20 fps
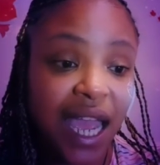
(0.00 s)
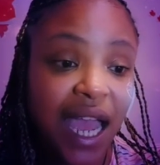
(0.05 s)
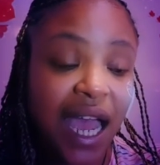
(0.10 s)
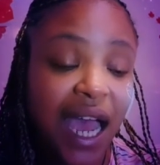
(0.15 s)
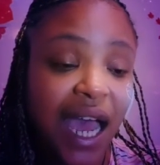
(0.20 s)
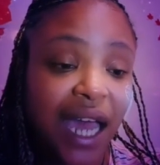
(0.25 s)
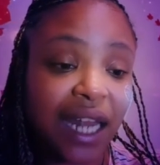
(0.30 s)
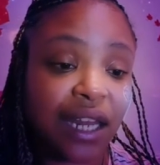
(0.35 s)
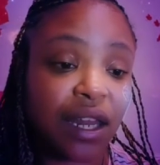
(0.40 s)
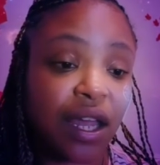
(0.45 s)

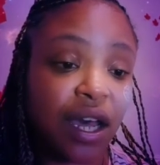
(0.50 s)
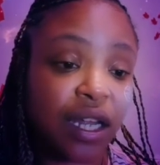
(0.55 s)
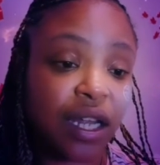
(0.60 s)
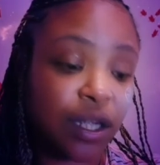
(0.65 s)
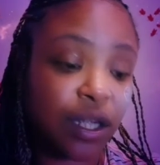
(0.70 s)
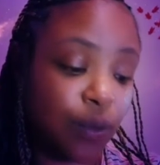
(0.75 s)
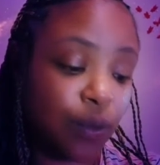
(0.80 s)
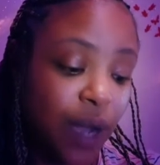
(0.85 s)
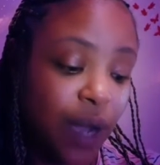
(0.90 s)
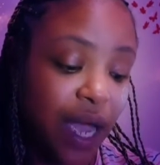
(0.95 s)
and
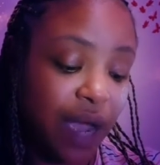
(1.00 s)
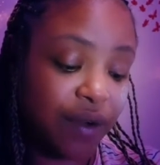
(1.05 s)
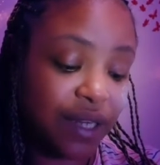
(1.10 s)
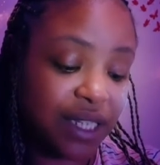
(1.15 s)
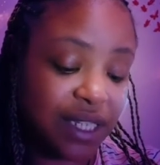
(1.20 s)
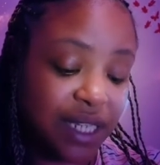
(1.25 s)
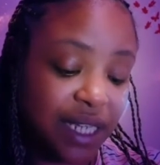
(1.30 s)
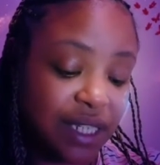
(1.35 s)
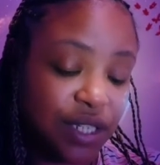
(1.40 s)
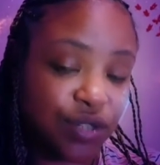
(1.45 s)
learning where
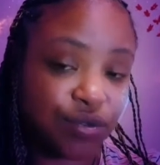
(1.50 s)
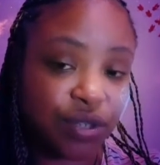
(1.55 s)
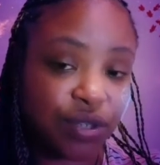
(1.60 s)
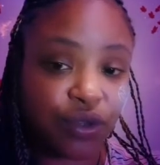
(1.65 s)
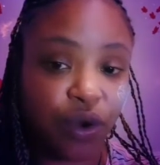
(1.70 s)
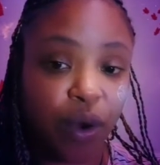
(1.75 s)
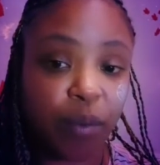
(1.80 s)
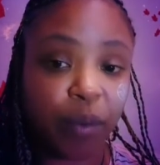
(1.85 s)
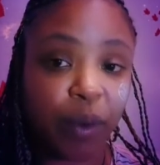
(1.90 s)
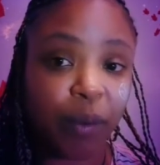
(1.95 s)
it's necessary to
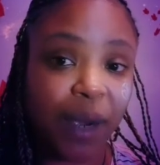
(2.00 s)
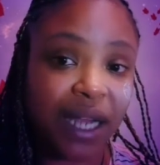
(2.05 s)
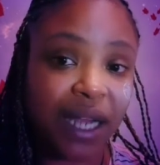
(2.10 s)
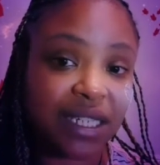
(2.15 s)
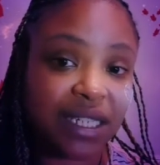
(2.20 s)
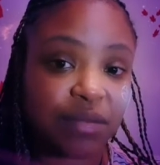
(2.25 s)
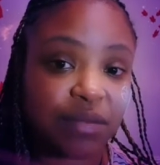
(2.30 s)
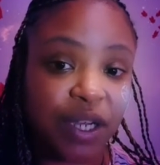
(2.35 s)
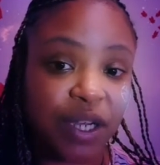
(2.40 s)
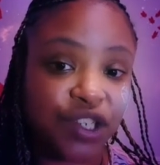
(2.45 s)
compromise,
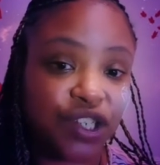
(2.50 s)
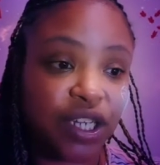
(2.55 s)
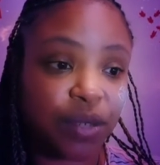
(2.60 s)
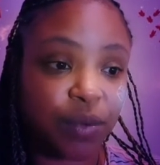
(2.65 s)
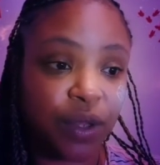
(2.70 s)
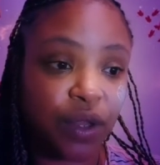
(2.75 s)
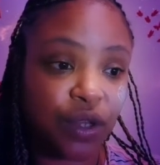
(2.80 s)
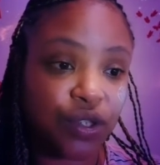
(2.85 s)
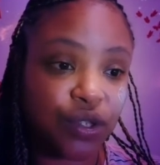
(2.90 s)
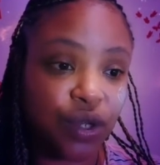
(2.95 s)
especially
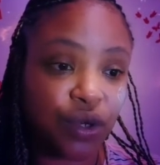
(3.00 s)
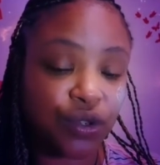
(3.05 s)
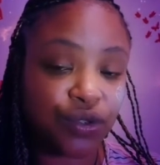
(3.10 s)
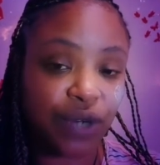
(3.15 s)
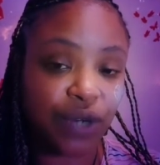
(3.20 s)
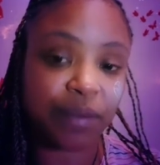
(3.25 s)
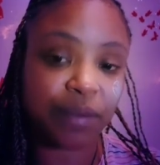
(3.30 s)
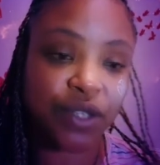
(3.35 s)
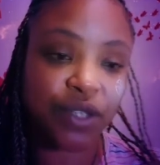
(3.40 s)
with our soul tribe.